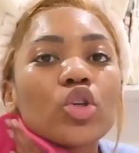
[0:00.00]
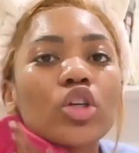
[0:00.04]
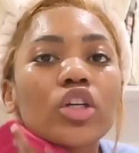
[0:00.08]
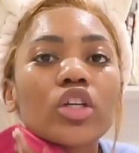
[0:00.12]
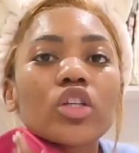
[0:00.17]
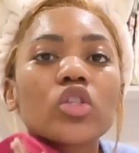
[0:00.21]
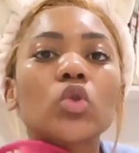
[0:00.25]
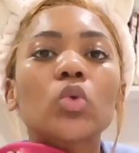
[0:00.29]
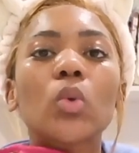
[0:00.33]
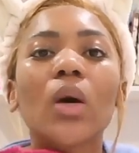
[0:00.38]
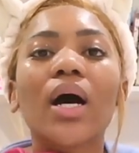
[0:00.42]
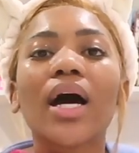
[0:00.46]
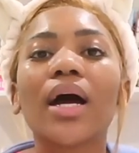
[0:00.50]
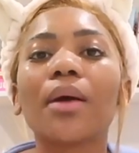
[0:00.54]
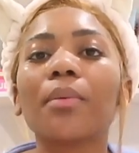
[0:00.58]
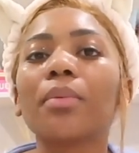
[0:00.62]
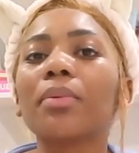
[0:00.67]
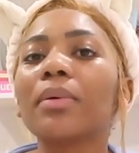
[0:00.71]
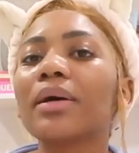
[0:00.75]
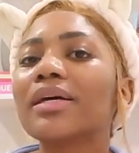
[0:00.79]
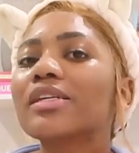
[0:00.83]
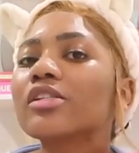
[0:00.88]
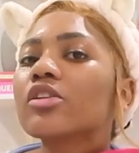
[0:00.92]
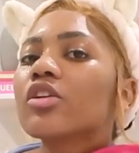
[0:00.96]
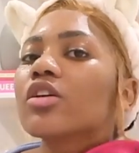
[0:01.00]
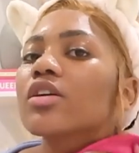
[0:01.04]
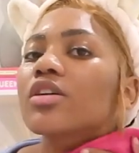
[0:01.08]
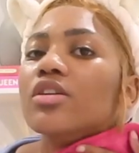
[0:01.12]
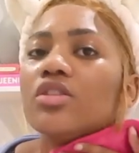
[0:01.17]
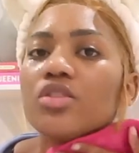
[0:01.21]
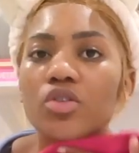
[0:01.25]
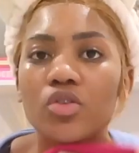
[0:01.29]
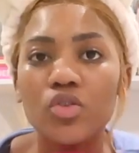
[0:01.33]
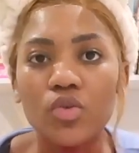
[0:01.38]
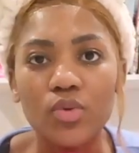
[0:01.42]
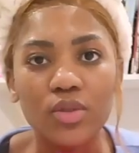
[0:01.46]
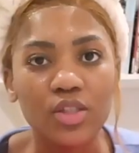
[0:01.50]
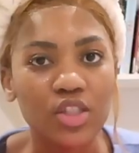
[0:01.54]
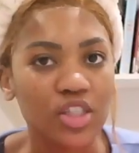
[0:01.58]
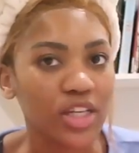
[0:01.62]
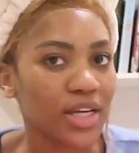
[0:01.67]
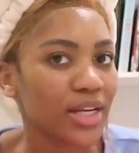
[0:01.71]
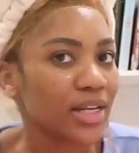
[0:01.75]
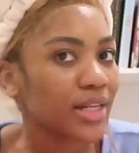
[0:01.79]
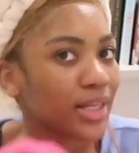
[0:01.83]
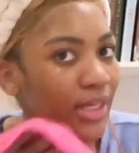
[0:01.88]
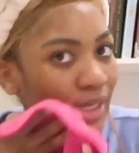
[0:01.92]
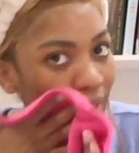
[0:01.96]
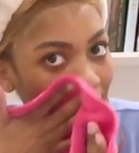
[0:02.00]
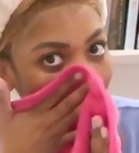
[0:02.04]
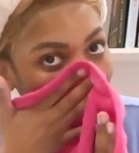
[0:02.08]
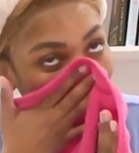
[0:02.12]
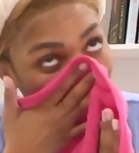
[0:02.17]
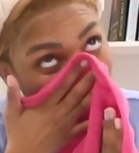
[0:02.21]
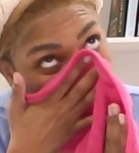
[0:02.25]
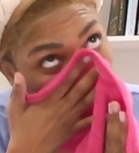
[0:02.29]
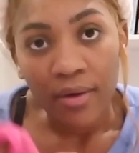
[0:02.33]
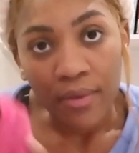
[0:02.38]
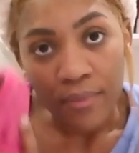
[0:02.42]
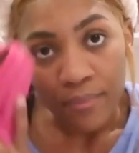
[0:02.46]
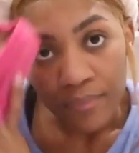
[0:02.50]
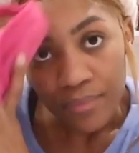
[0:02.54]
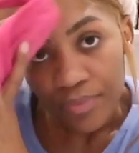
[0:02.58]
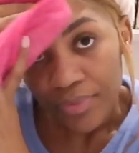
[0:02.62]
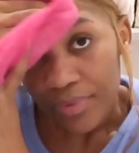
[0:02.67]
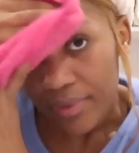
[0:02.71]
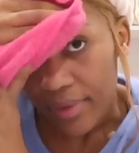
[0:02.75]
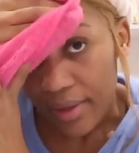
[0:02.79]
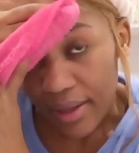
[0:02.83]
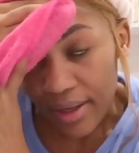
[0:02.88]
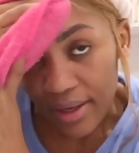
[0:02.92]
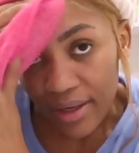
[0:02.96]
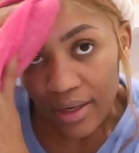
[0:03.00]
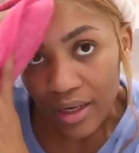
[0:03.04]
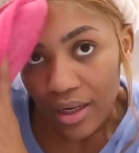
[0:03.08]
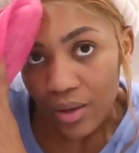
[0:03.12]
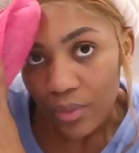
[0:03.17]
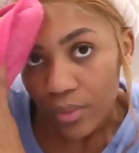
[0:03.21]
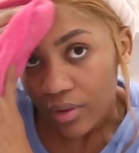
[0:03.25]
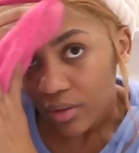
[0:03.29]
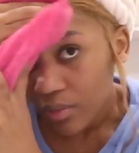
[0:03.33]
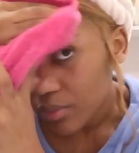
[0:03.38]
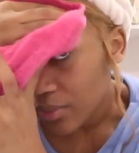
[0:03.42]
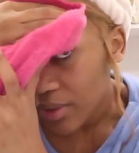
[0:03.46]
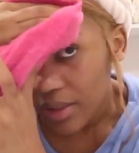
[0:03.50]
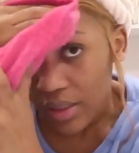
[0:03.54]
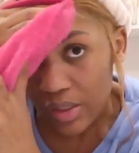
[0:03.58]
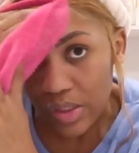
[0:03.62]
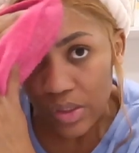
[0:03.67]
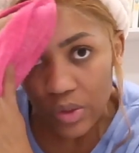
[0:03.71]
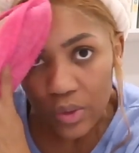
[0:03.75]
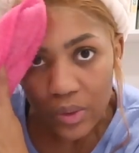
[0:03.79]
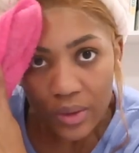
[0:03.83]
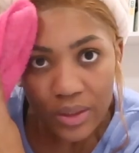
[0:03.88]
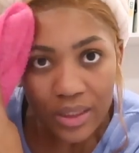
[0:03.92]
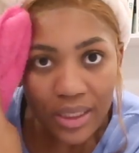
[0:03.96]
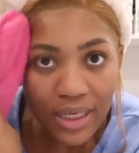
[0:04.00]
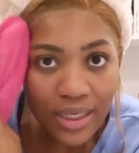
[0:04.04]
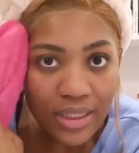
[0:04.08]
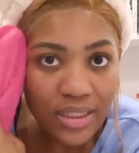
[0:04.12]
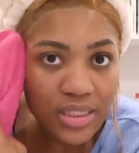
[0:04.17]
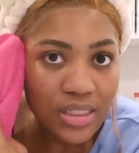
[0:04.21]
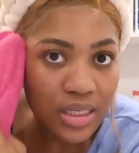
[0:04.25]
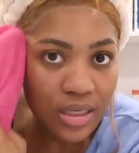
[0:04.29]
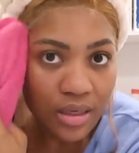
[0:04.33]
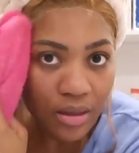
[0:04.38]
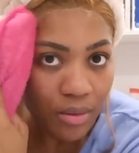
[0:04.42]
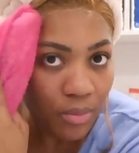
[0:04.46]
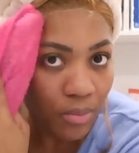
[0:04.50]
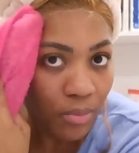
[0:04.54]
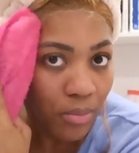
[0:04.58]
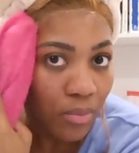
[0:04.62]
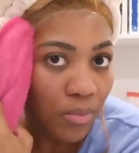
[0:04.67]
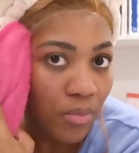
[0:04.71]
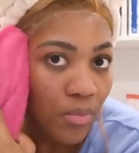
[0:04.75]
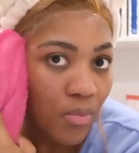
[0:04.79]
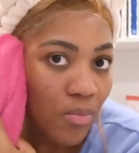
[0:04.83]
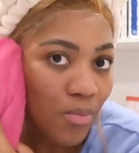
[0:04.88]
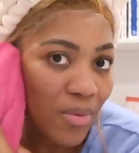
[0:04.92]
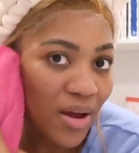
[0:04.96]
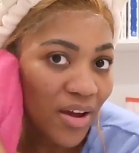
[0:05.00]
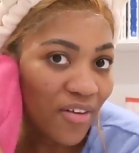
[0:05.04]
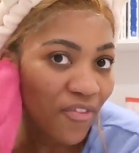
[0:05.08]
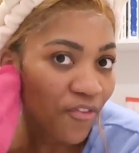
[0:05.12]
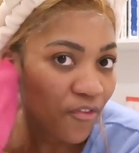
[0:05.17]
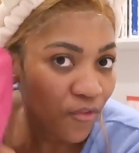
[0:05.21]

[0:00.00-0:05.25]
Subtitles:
you can swipe, as long as you do it gently. And I want to make sure that my